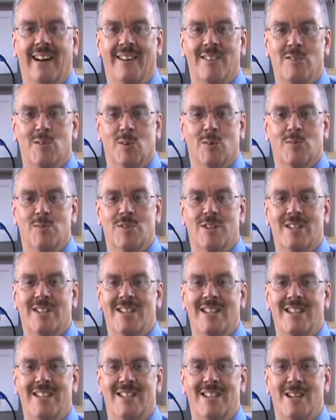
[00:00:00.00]
So
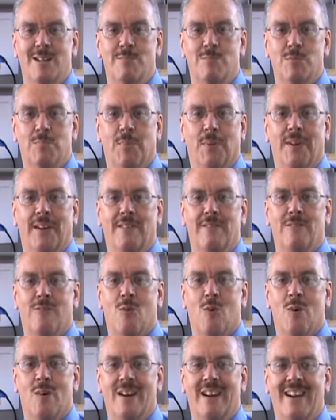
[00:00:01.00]
16 teams playing
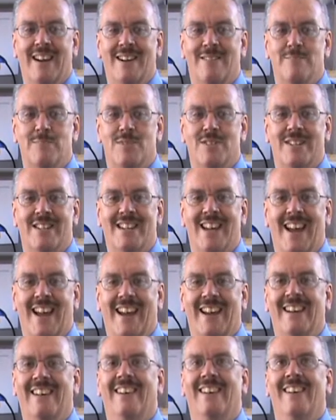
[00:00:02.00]
4 games a
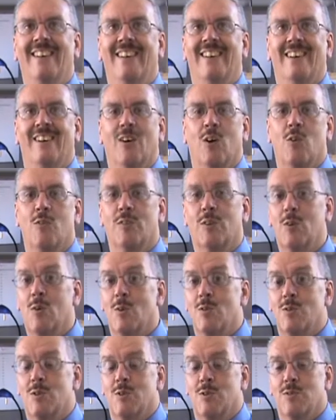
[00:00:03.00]
day over the
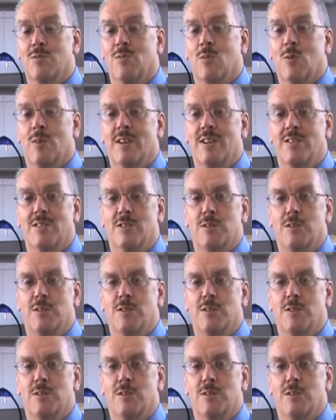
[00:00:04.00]
course of those 4 days.